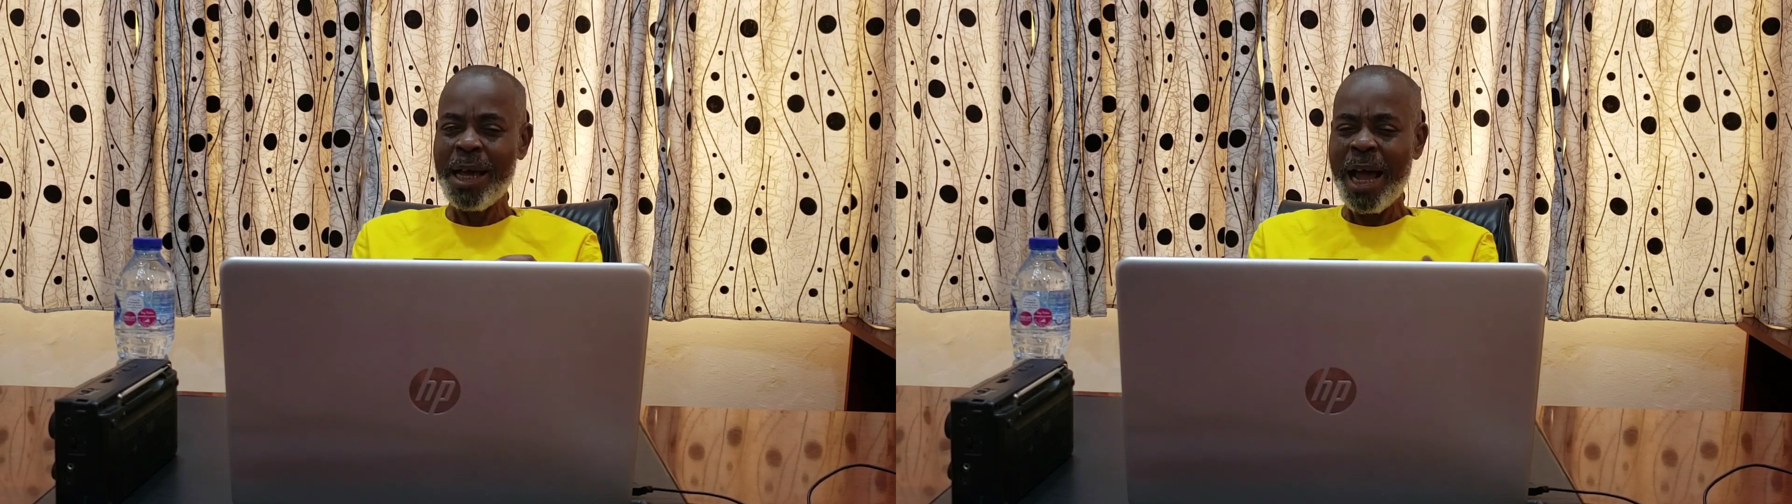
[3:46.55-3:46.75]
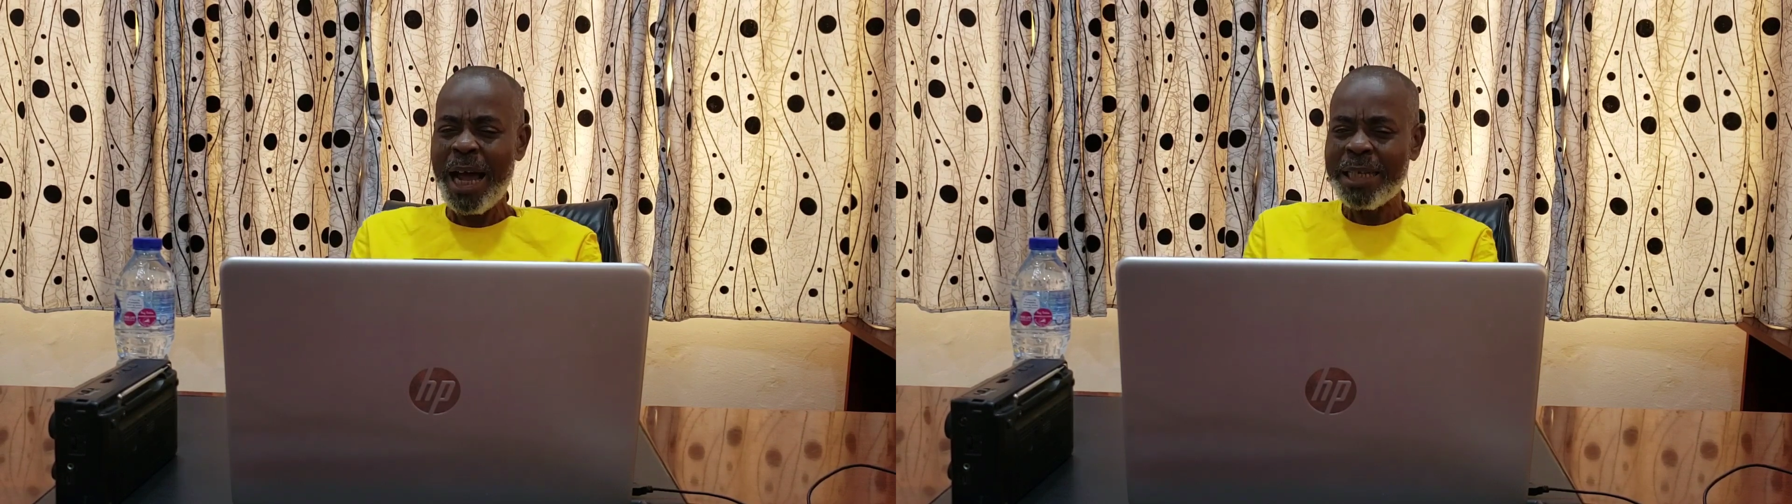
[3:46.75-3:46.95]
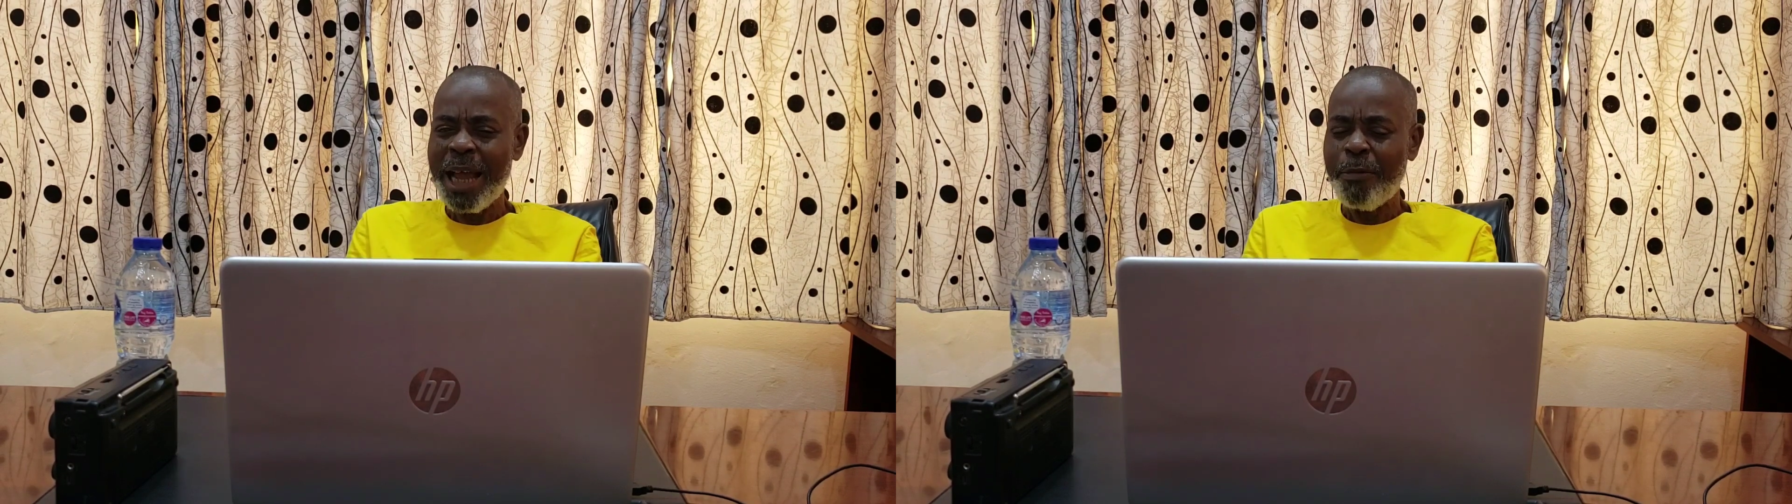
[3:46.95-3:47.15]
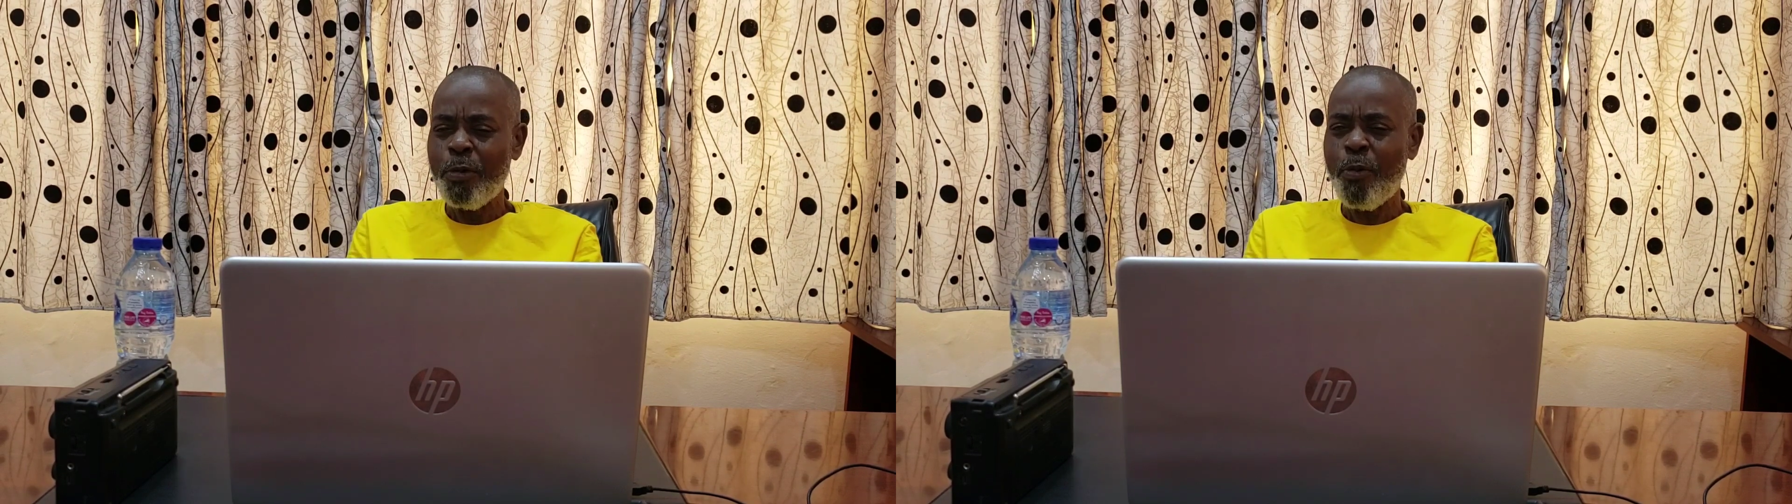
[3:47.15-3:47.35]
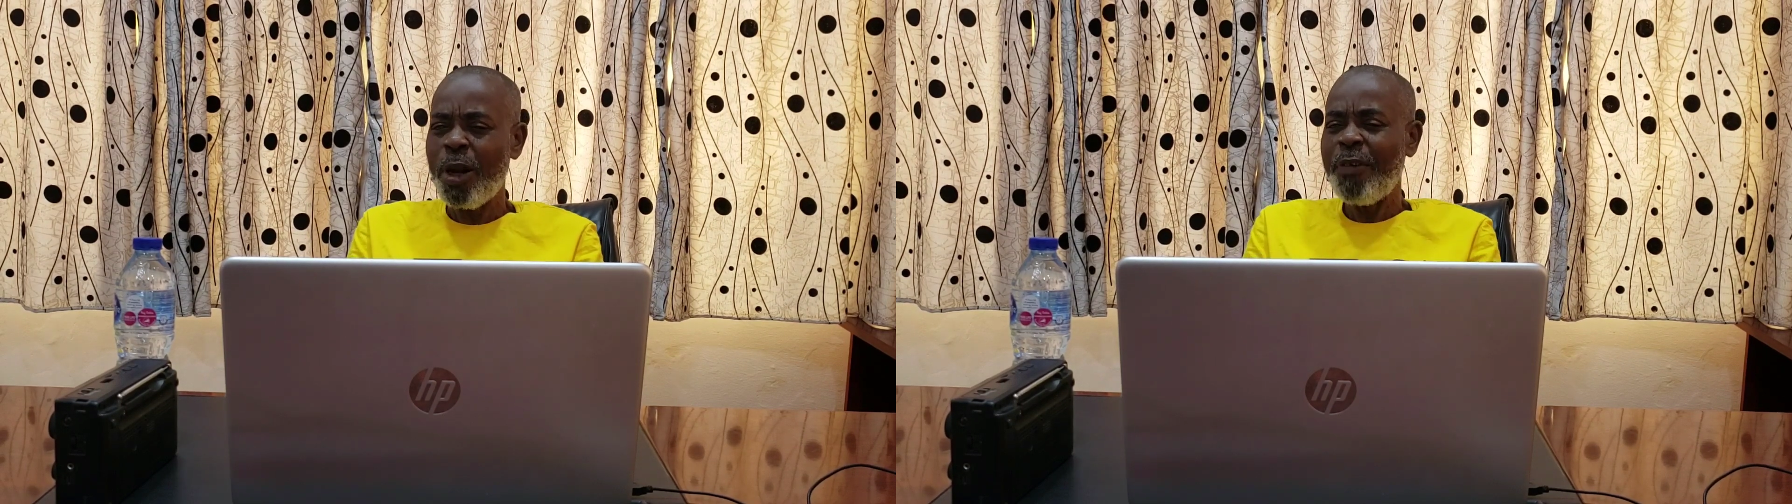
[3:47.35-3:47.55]
And I
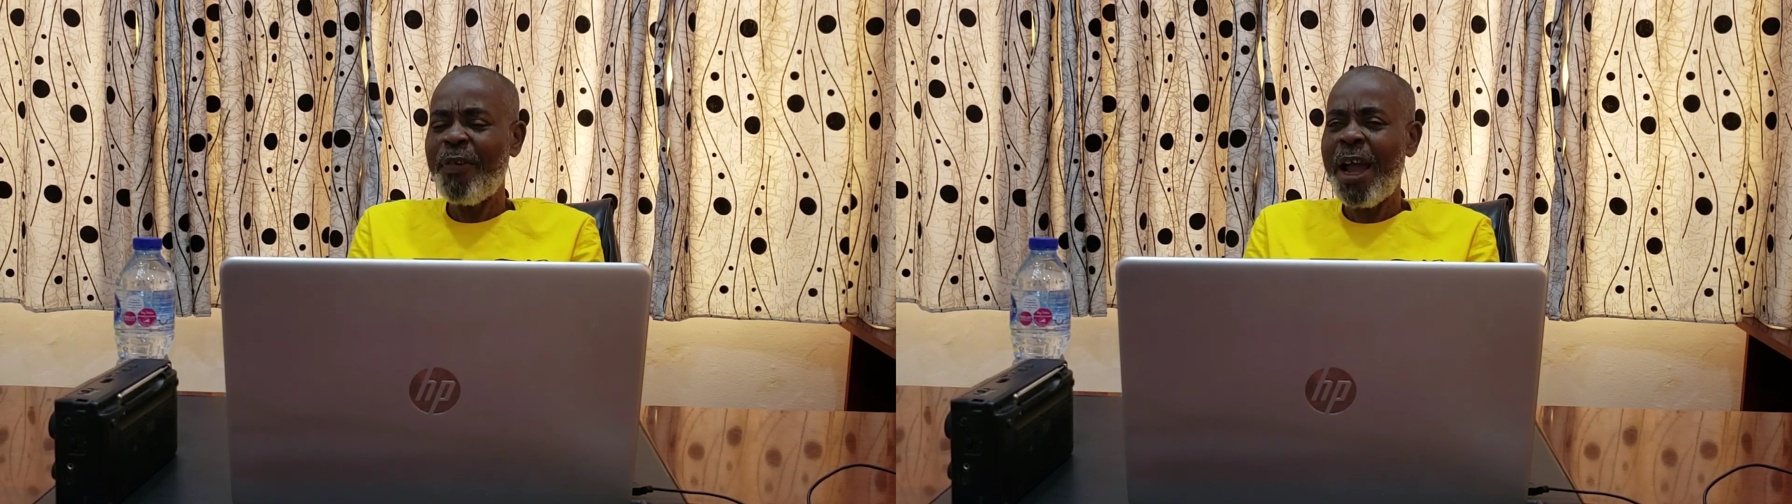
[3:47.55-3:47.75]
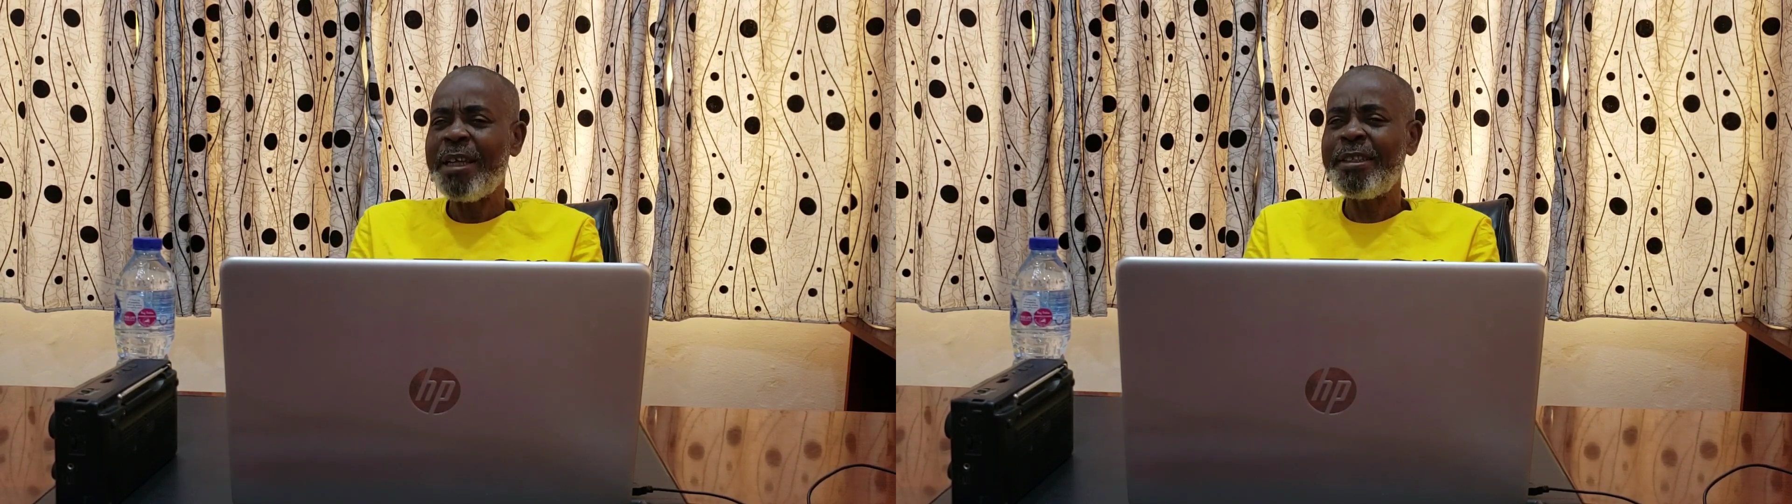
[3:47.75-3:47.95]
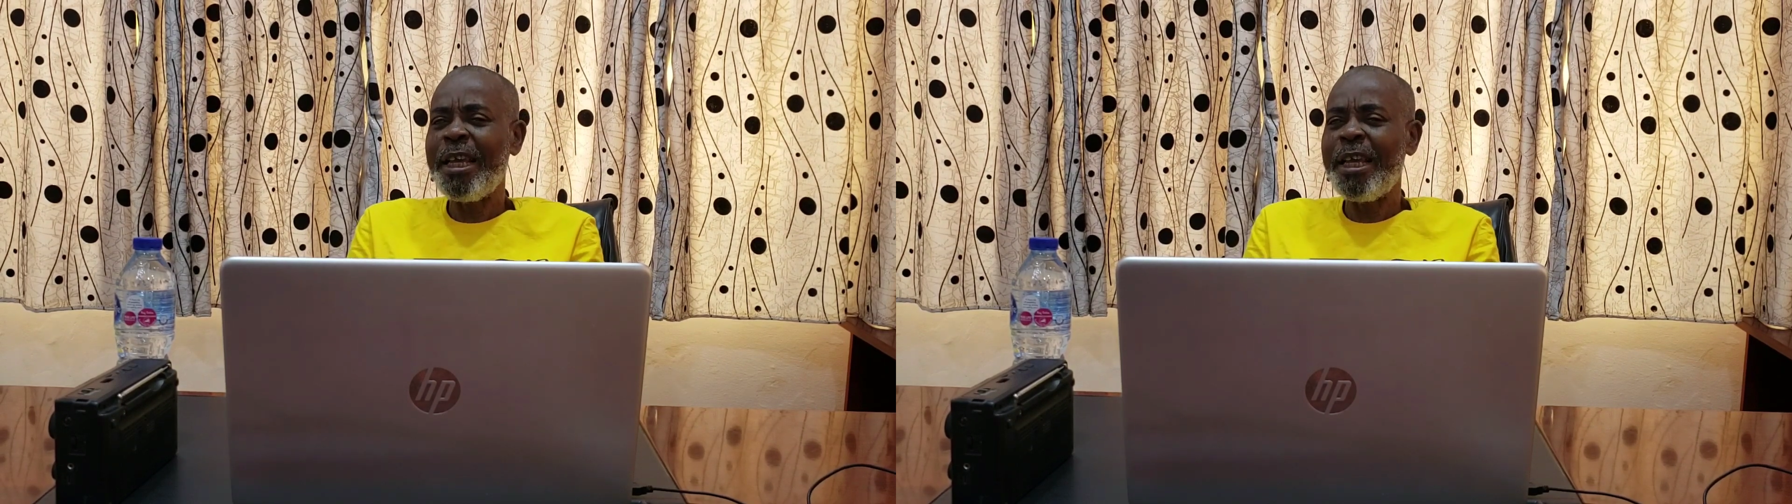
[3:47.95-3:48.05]
will qualify